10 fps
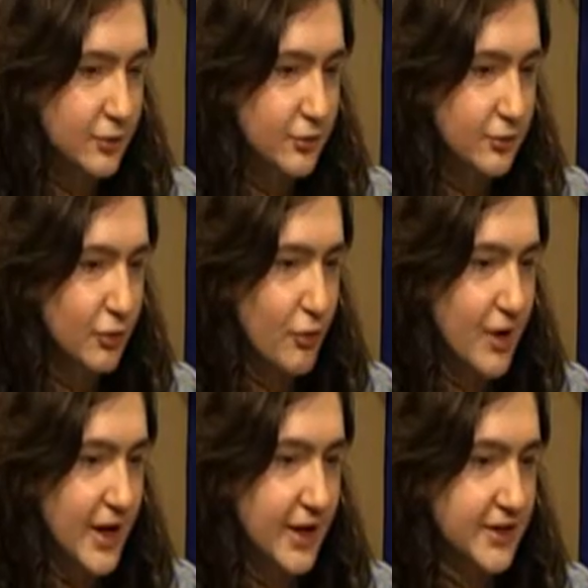to a few of
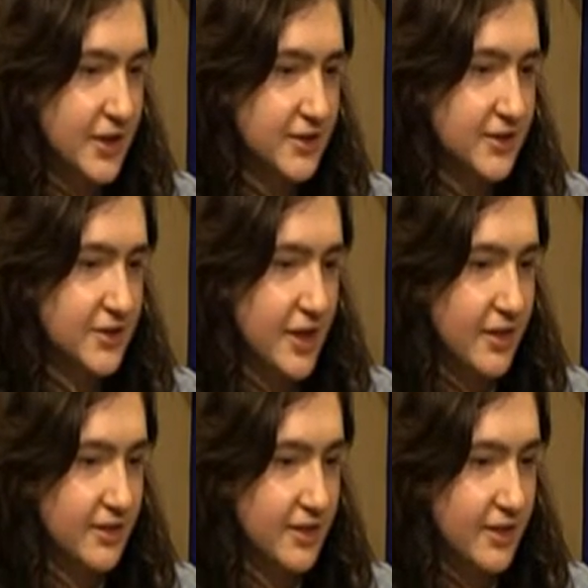the organizers, and
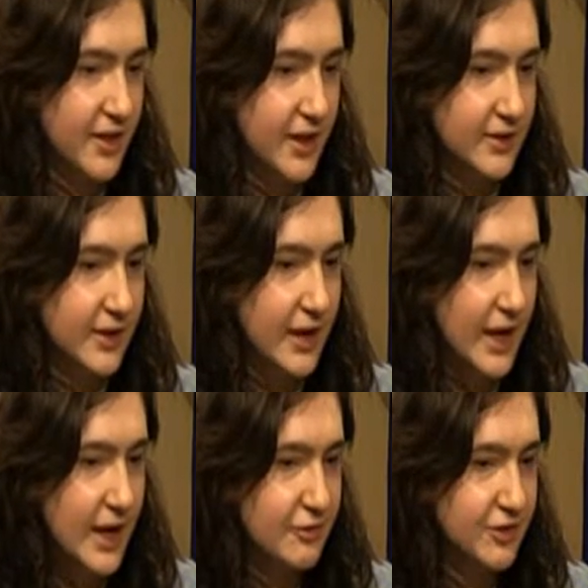they said that
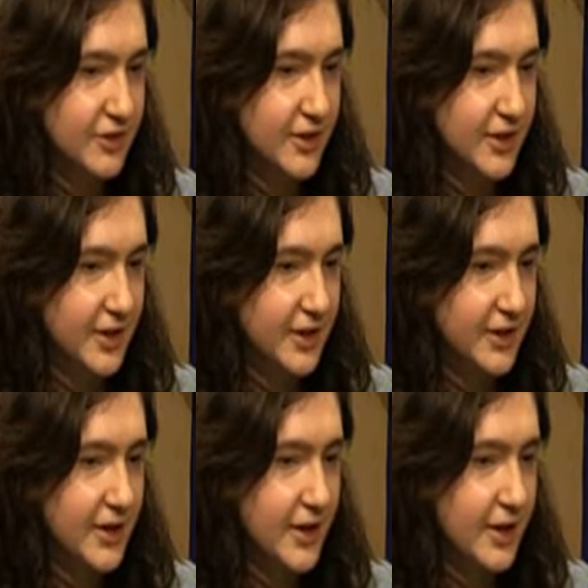every single
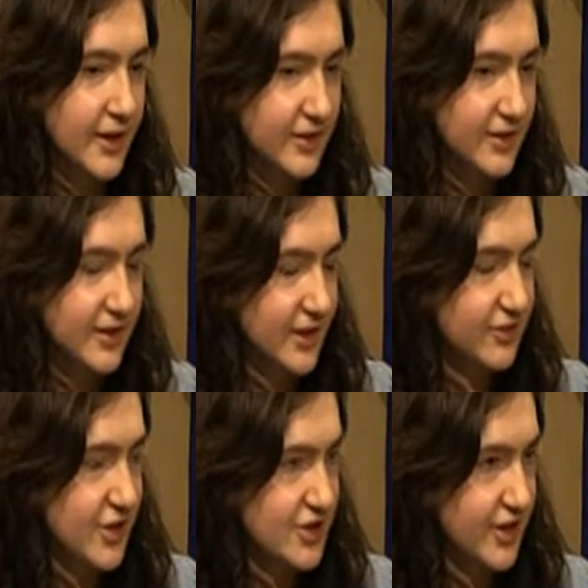year less and less
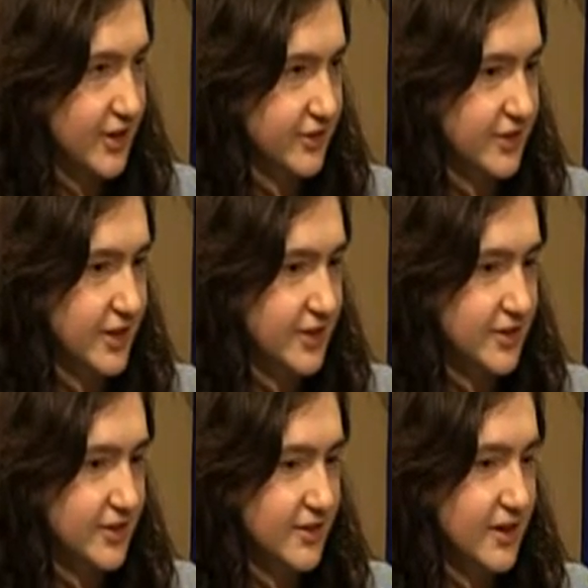trash is collected.